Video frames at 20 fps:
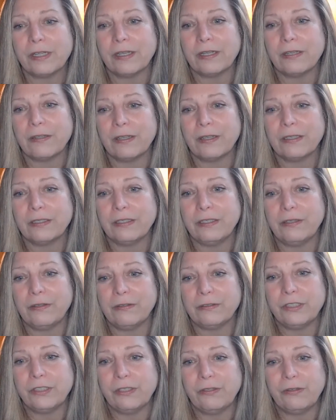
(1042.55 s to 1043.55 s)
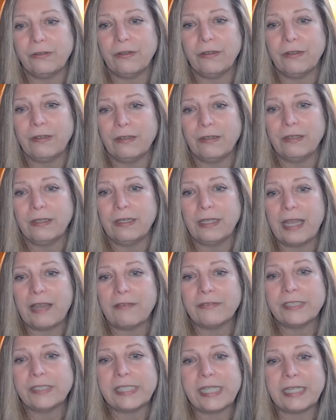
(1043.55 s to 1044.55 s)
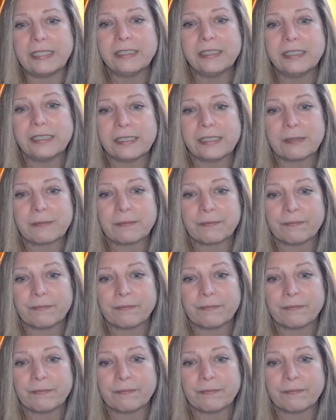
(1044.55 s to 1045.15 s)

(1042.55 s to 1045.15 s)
Do you have a sense?